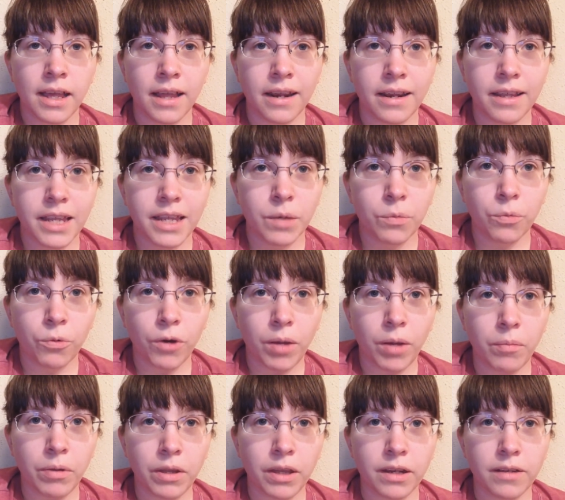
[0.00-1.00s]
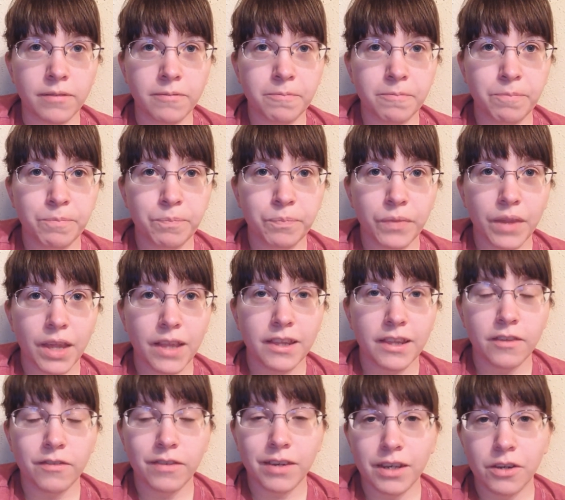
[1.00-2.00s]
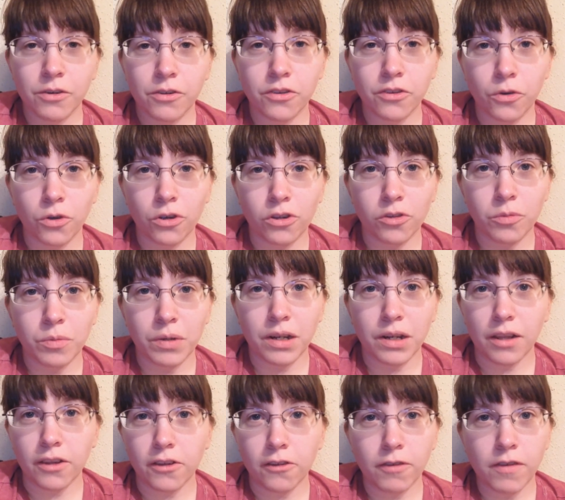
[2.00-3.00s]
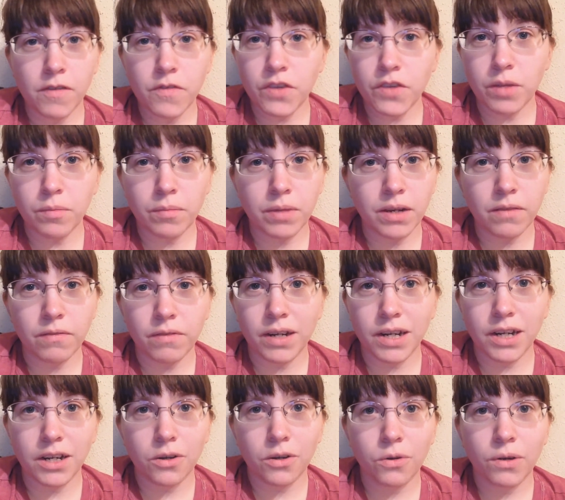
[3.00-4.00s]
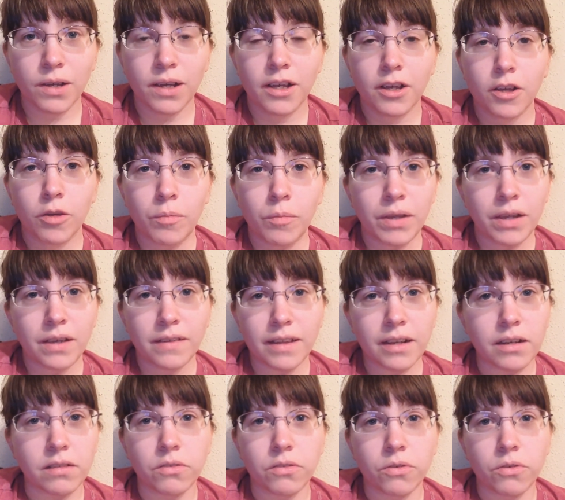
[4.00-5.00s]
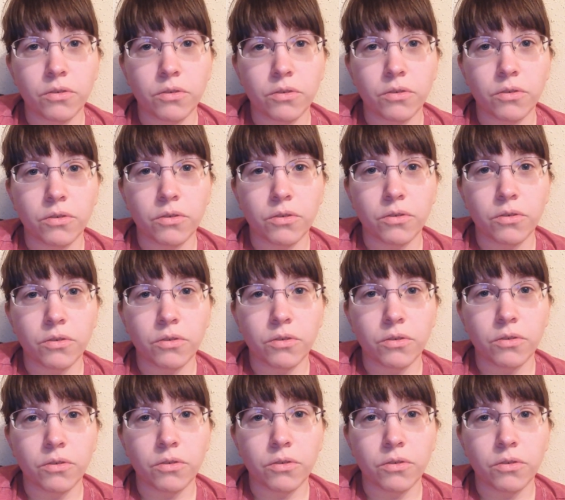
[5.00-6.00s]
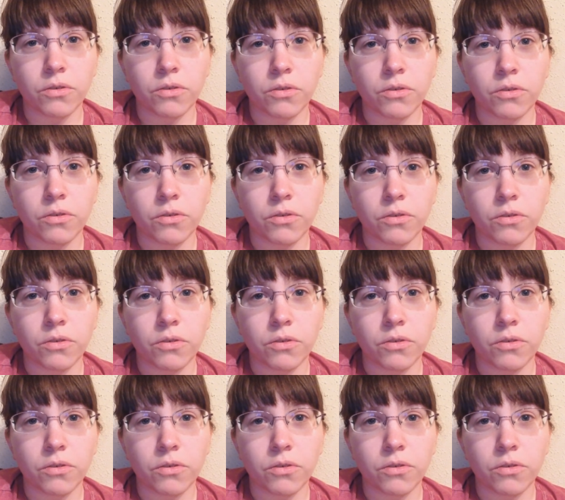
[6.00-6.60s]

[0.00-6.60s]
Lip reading: and I keep rambling. And this video is going to be another 15-minute video because I don't know how to quit talking.